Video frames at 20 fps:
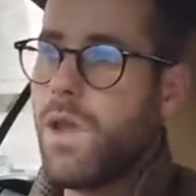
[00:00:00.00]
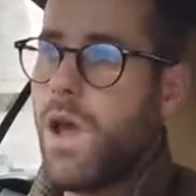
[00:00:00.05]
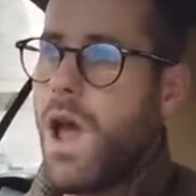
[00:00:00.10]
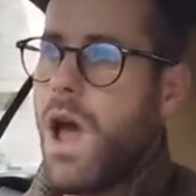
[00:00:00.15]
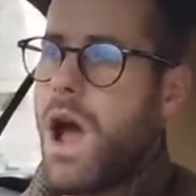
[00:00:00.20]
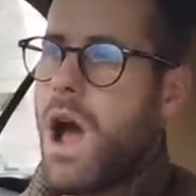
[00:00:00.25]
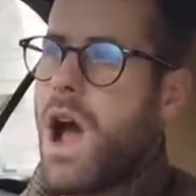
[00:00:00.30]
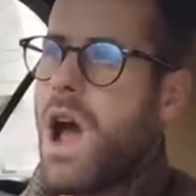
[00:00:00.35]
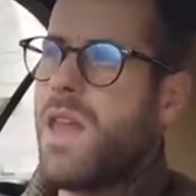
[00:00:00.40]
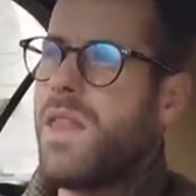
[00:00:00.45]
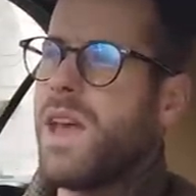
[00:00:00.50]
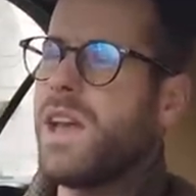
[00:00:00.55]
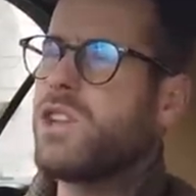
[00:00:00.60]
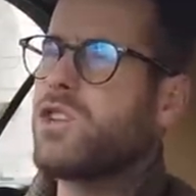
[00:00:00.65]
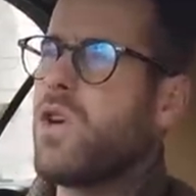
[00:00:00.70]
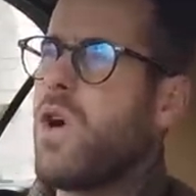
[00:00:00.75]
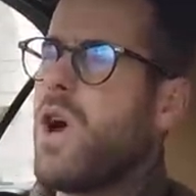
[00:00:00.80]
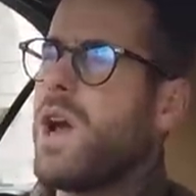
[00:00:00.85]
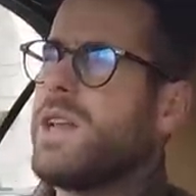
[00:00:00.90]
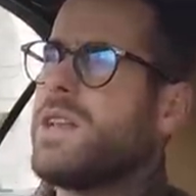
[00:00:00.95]
Uh, and they
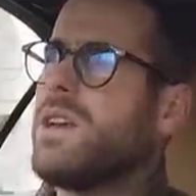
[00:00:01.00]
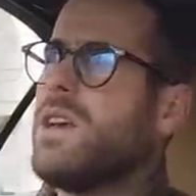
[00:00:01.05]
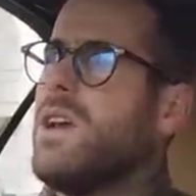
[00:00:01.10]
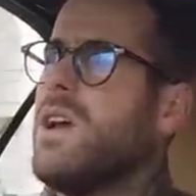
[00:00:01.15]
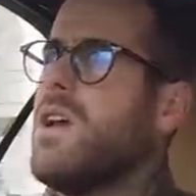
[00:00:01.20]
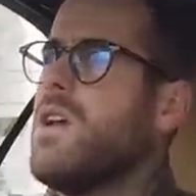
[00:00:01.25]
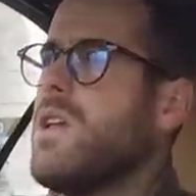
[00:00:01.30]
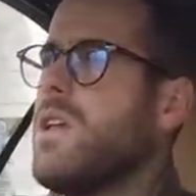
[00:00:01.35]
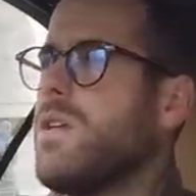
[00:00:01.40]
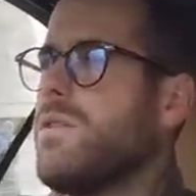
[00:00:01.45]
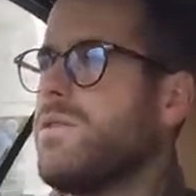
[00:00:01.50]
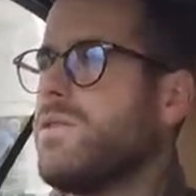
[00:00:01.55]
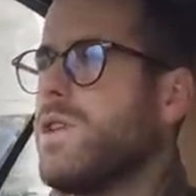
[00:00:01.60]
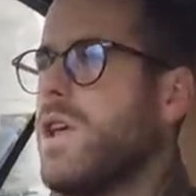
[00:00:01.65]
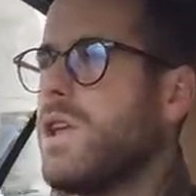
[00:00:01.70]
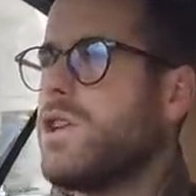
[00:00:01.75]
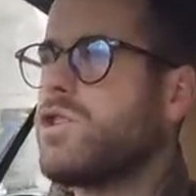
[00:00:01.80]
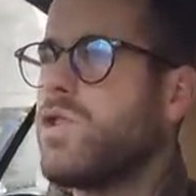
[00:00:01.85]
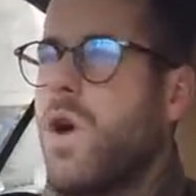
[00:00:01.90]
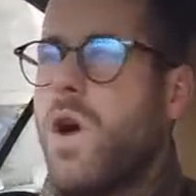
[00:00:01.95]
tried
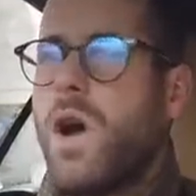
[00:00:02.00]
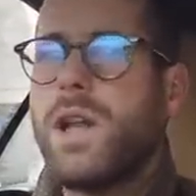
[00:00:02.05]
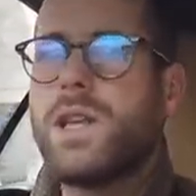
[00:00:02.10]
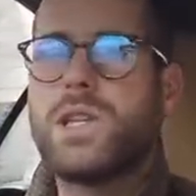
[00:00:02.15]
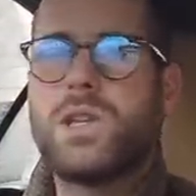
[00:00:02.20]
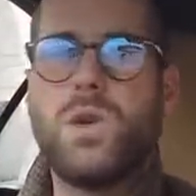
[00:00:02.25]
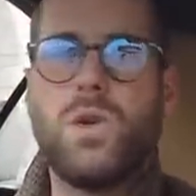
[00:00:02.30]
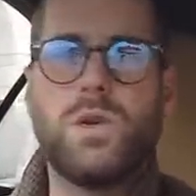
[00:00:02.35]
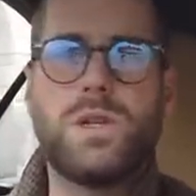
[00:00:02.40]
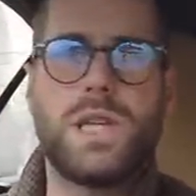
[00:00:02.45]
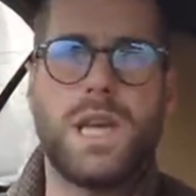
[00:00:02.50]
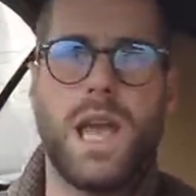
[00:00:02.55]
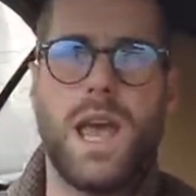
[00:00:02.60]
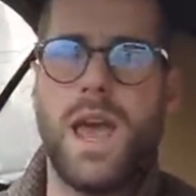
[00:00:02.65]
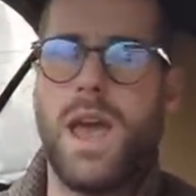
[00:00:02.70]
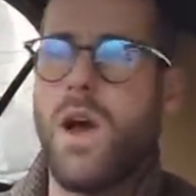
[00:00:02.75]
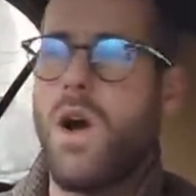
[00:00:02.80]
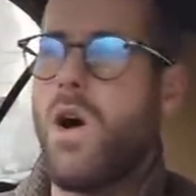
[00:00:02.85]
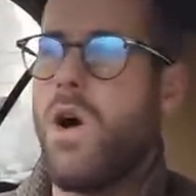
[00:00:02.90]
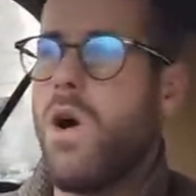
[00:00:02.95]
they tried sorting
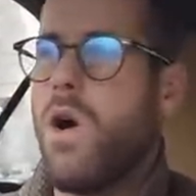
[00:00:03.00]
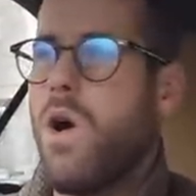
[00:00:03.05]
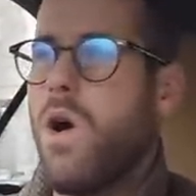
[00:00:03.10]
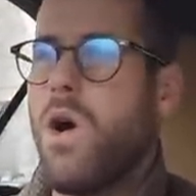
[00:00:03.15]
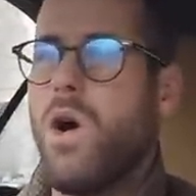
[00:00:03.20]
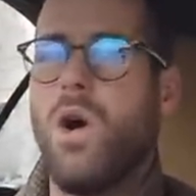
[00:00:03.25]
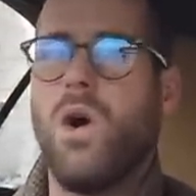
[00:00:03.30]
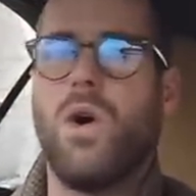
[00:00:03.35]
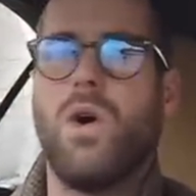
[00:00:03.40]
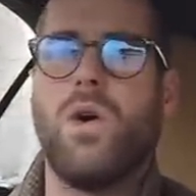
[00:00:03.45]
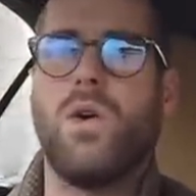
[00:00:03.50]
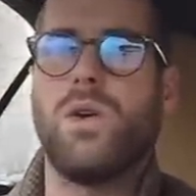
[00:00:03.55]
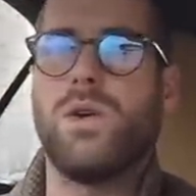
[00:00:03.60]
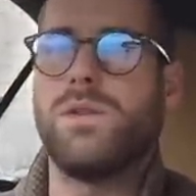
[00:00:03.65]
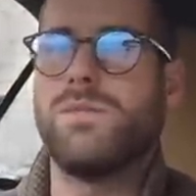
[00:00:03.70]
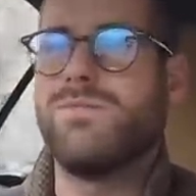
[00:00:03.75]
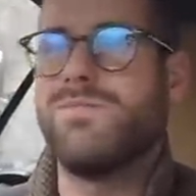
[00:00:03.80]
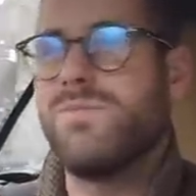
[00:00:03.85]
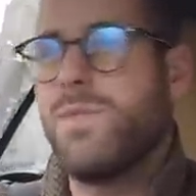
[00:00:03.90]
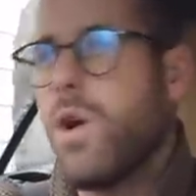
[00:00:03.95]
it
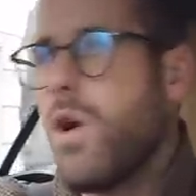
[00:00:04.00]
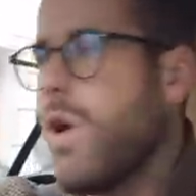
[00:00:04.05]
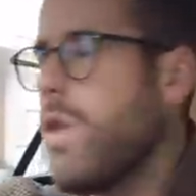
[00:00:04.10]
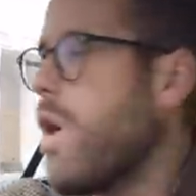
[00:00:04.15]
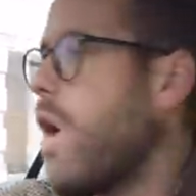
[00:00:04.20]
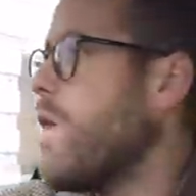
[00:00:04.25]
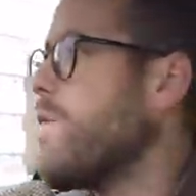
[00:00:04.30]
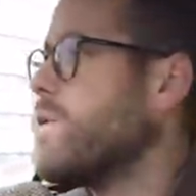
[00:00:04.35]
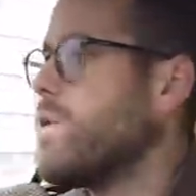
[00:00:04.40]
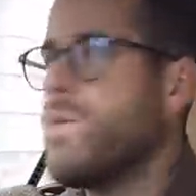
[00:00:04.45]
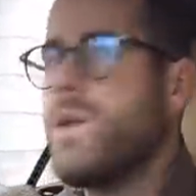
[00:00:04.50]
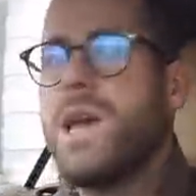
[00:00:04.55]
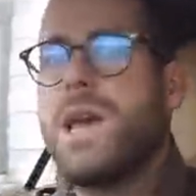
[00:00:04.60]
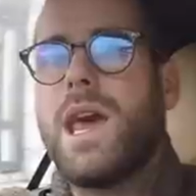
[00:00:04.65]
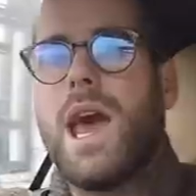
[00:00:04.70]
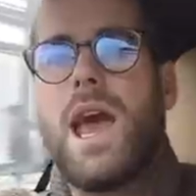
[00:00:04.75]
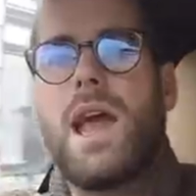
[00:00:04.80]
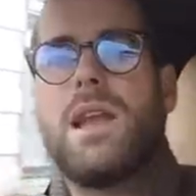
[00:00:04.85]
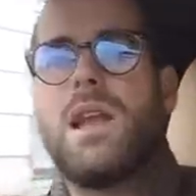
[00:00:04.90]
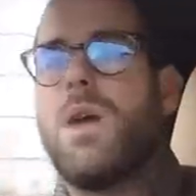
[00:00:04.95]
on over the
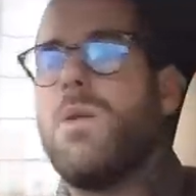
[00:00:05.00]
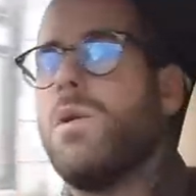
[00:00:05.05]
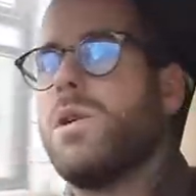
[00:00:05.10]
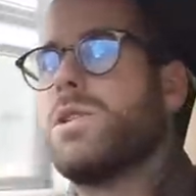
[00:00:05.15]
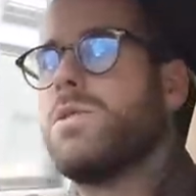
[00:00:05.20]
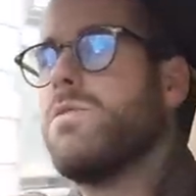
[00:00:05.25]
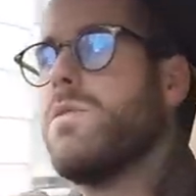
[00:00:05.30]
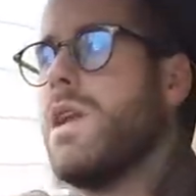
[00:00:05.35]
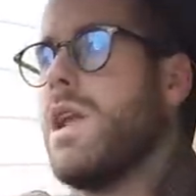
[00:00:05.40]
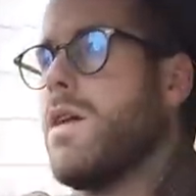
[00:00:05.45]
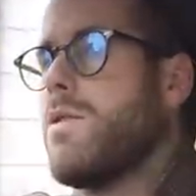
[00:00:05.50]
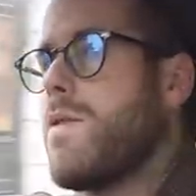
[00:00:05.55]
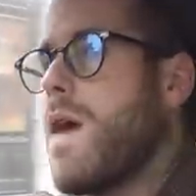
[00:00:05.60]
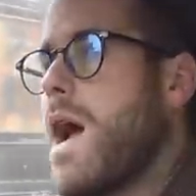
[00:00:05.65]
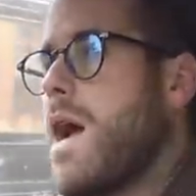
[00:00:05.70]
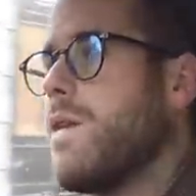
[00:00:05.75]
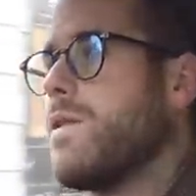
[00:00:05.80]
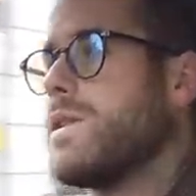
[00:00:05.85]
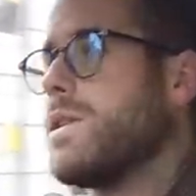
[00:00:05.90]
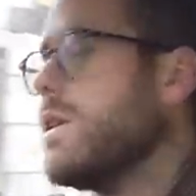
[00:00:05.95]
weekend. I wasn't really
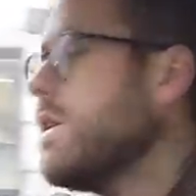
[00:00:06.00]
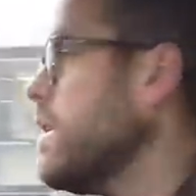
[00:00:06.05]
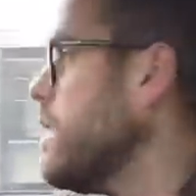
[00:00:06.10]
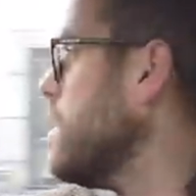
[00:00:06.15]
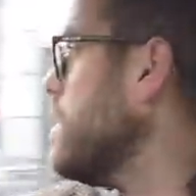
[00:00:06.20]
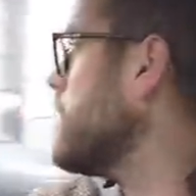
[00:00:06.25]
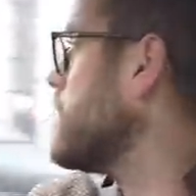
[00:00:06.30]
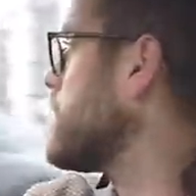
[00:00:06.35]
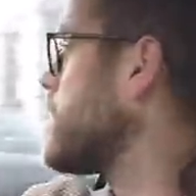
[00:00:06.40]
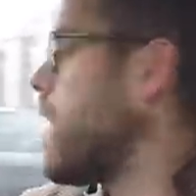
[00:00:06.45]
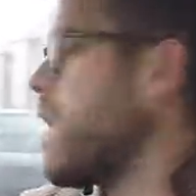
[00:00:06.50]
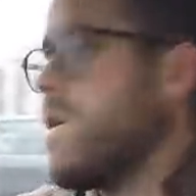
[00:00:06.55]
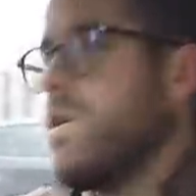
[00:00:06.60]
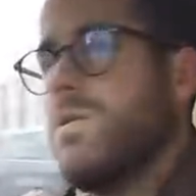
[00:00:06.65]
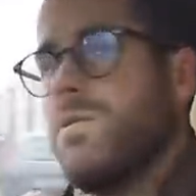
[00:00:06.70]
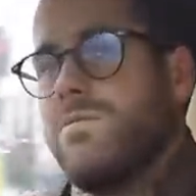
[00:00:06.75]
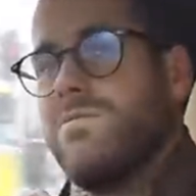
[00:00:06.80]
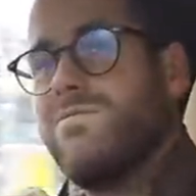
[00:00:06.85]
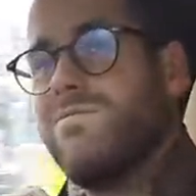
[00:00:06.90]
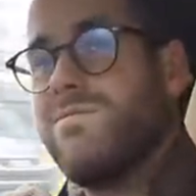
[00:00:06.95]
around,
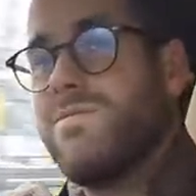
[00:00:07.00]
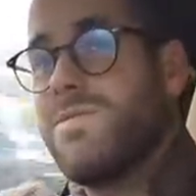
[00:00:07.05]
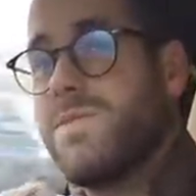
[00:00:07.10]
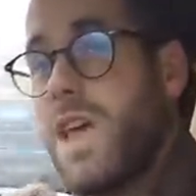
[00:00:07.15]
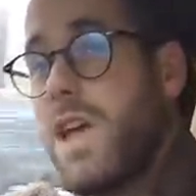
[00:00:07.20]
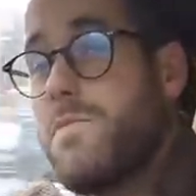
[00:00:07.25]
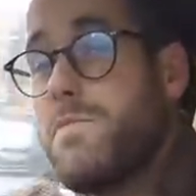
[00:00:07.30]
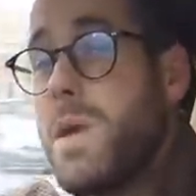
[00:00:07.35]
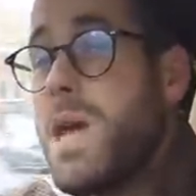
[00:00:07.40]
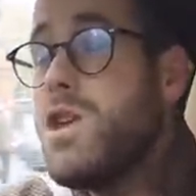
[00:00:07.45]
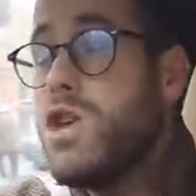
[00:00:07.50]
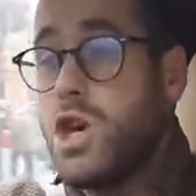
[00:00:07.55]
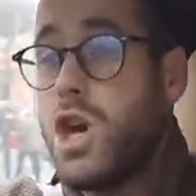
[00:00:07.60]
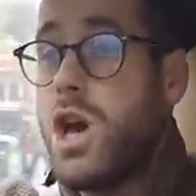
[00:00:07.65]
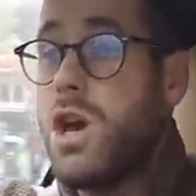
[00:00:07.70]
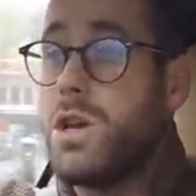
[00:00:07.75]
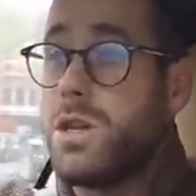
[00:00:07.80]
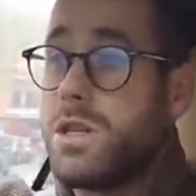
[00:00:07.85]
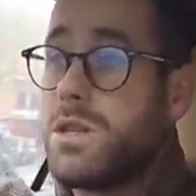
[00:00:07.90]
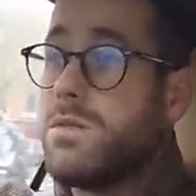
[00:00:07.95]
so they've been
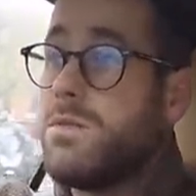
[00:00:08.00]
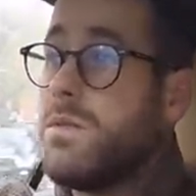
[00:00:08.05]
good.